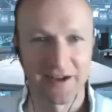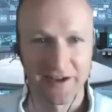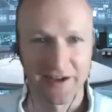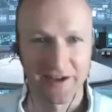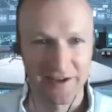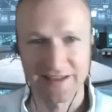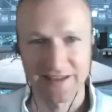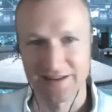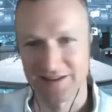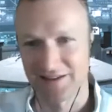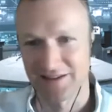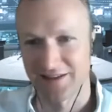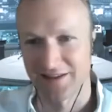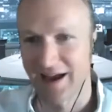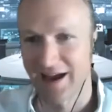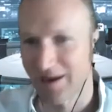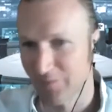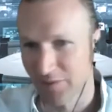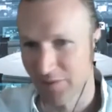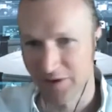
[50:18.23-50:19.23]
in this
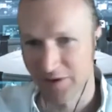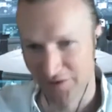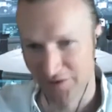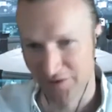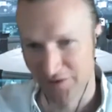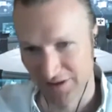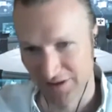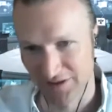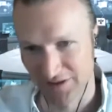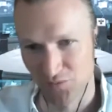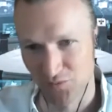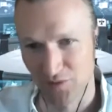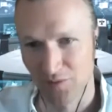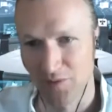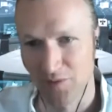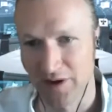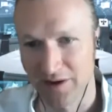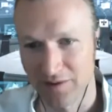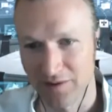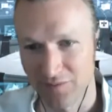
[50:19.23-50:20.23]
lab here, and it's one of
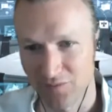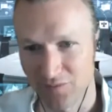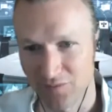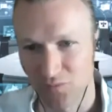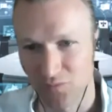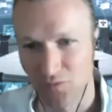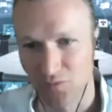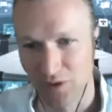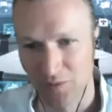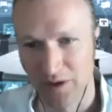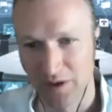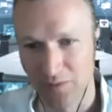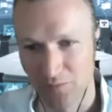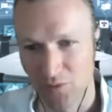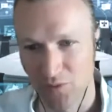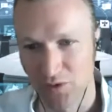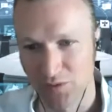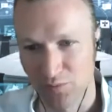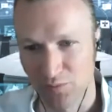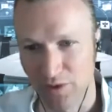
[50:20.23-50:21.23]
my
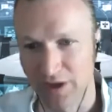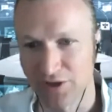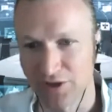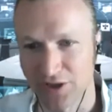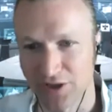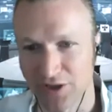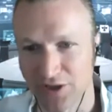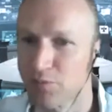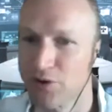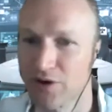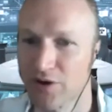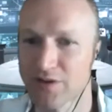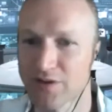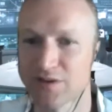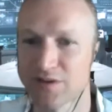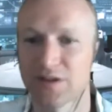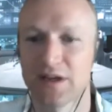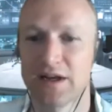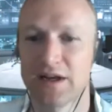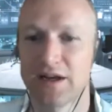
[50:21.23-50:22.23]
most precious
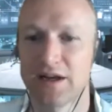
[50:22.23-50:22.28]
books.